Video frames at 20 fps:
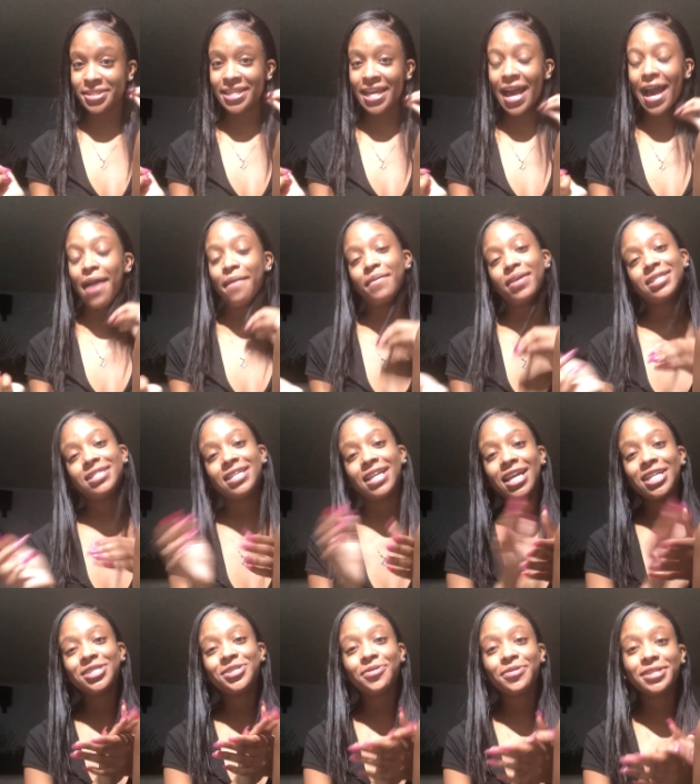time and
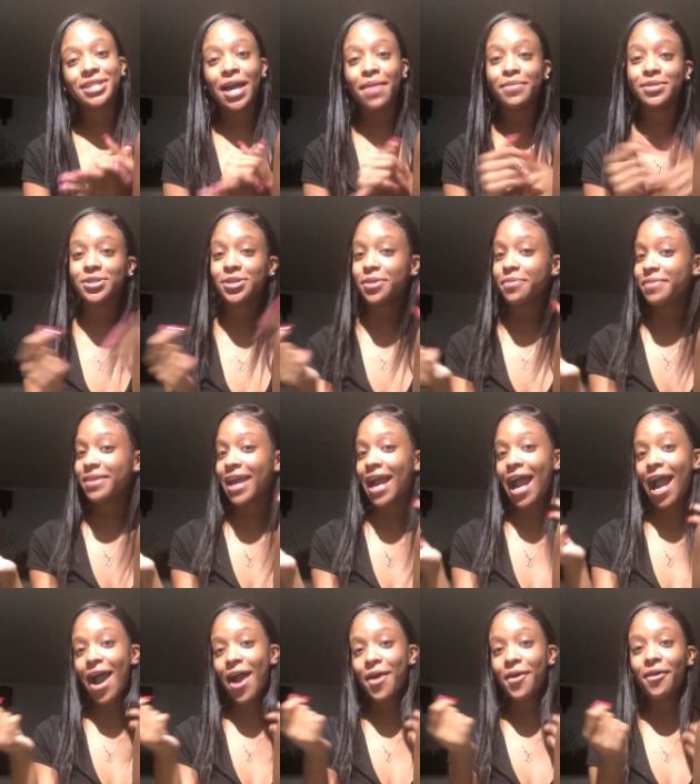today's story time is gonna be
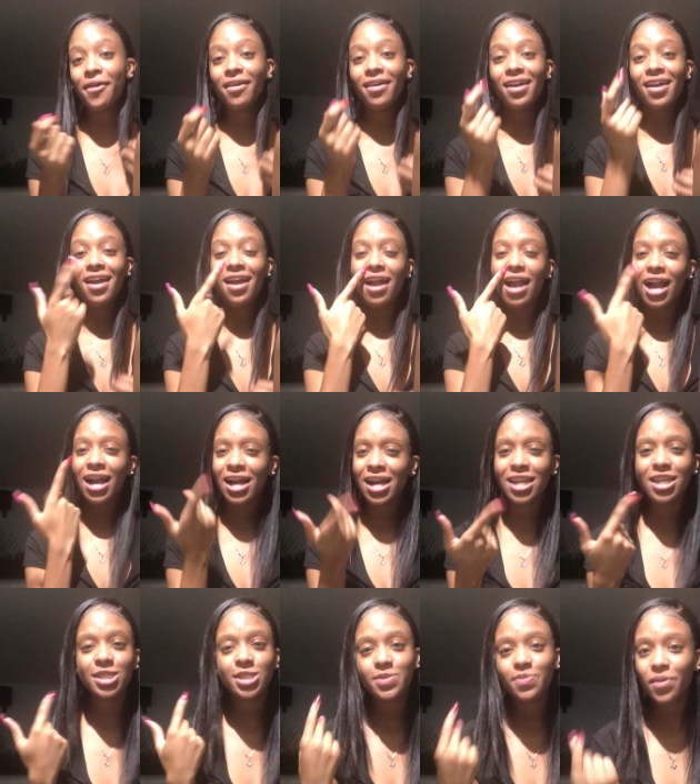how I got
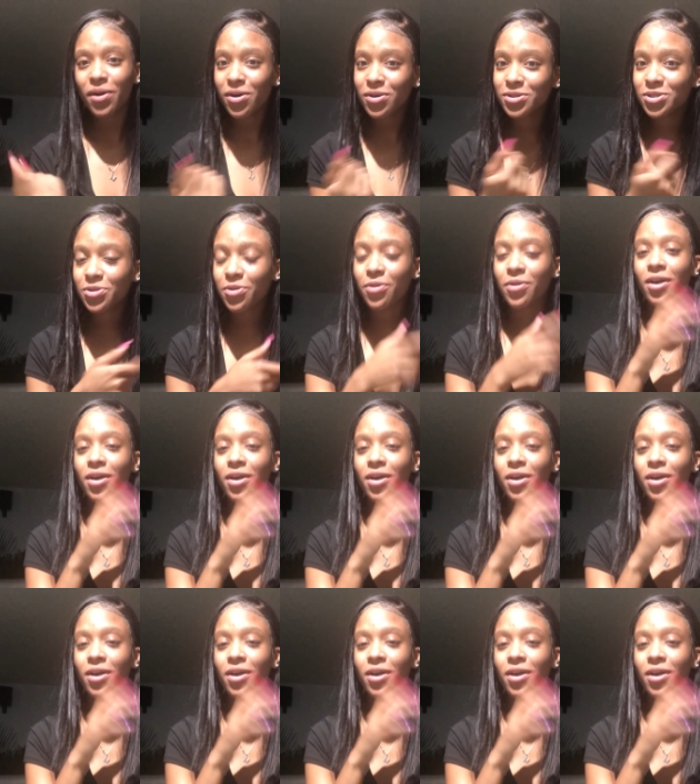exposed